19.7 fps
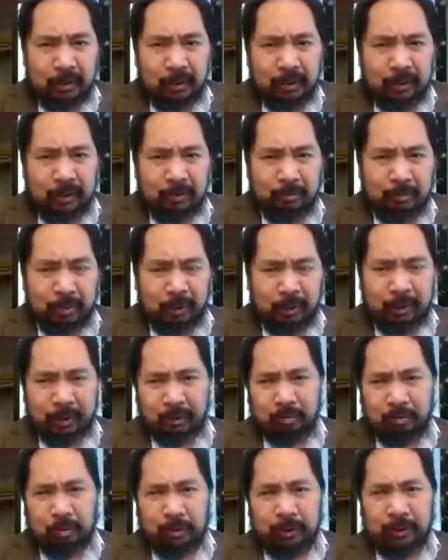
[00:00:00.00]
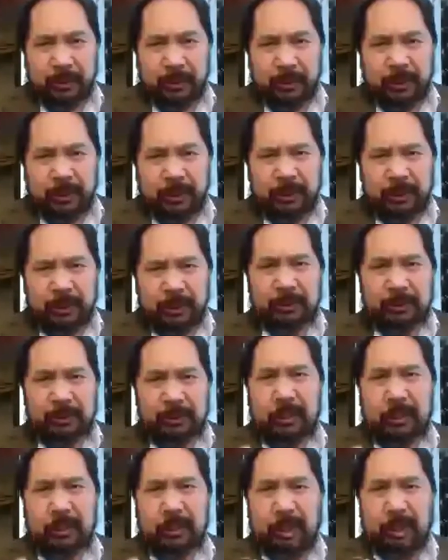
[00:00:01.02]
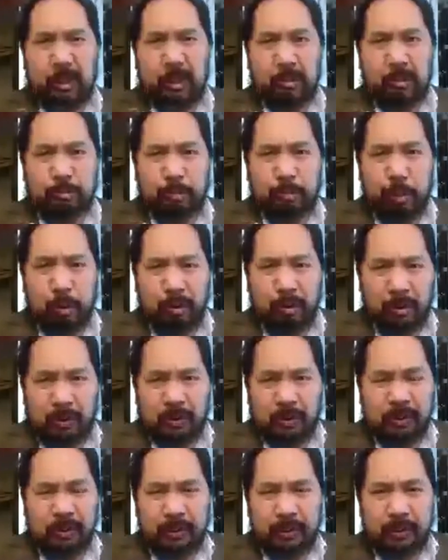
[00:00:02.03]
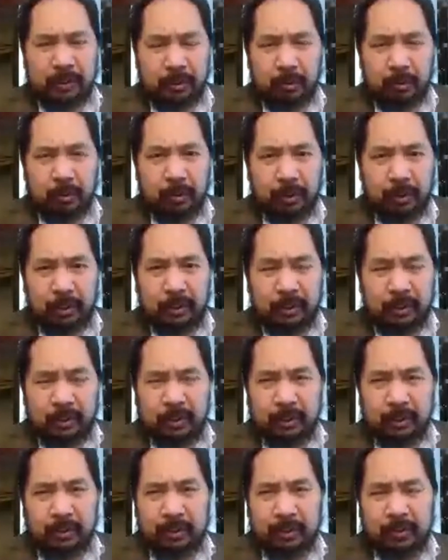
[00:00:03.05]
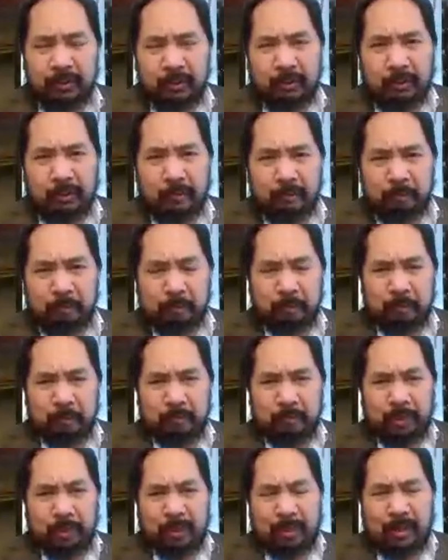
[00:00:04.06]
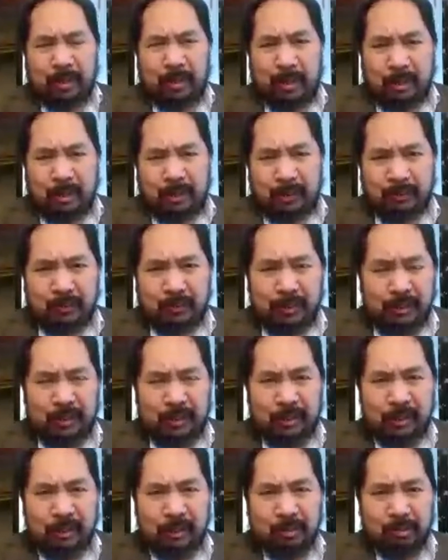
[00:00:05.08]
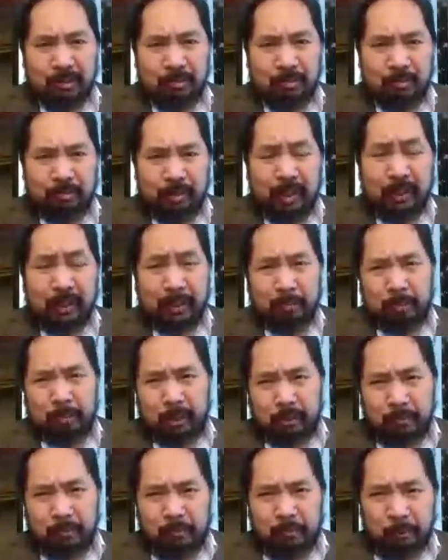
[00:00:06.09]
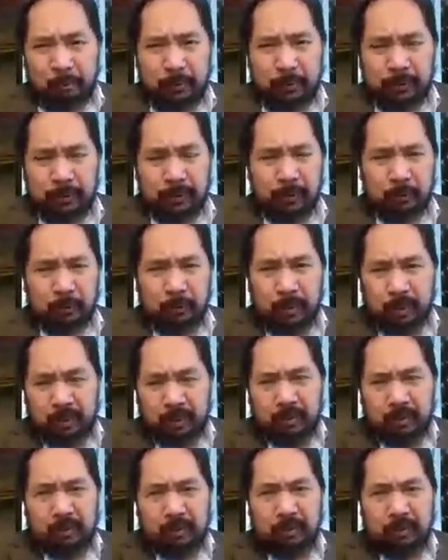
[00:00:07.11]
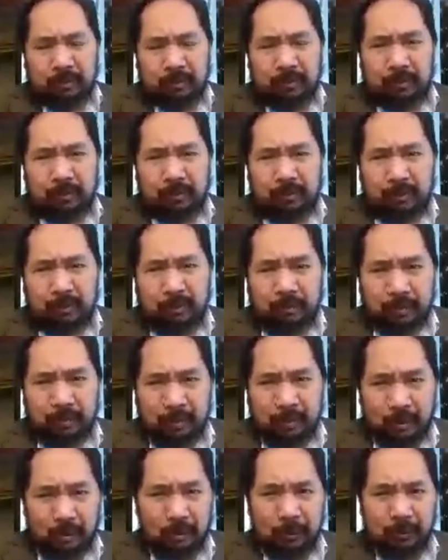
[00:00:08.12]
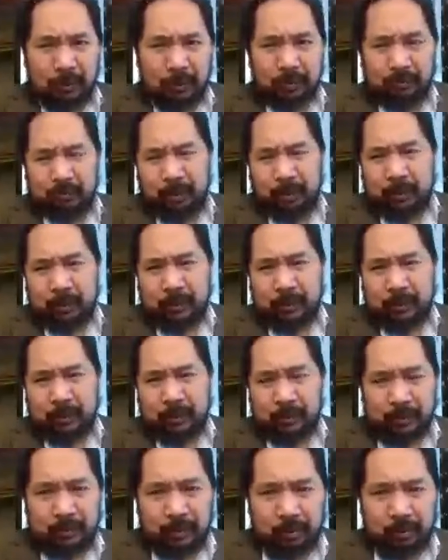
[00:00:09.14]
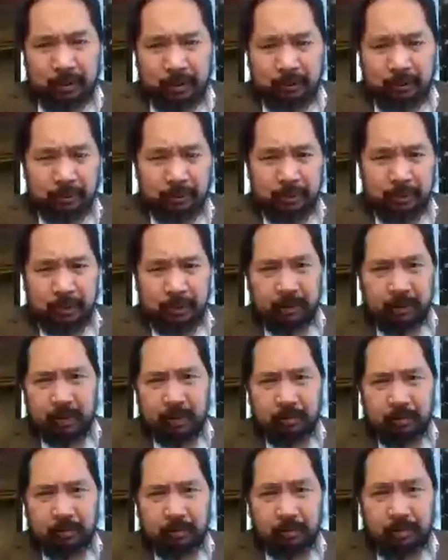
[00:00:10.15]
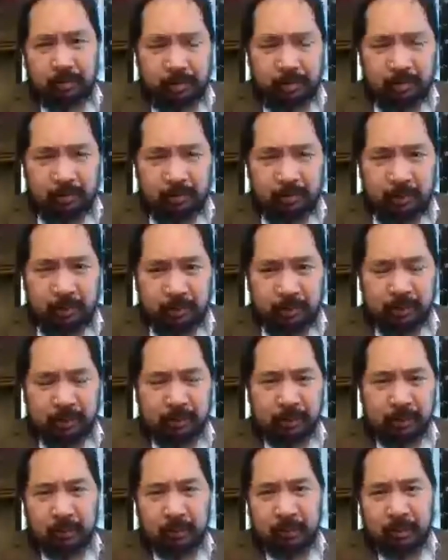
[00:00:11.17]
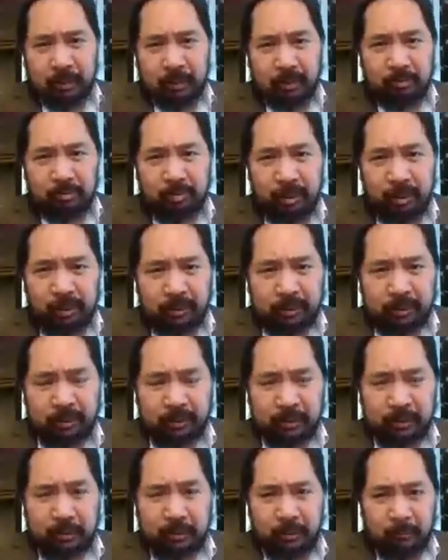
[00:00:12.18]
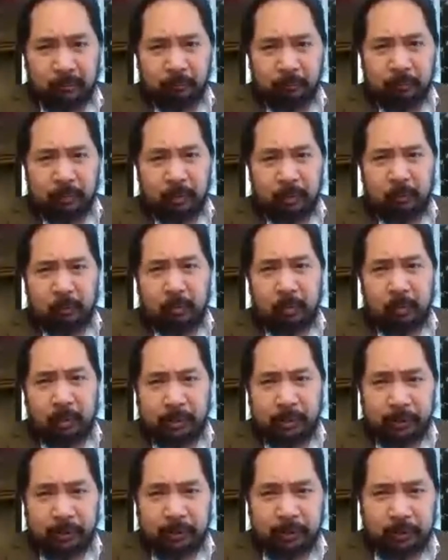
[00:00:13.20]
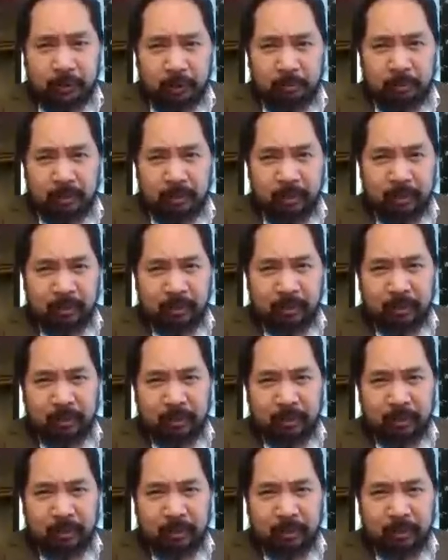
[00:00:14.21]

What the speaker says: because if we're just going to allow porousness into our nation and end up like Portugal, where a host of nations are just fishing off our coast and stealing our fish, then we're just going to end up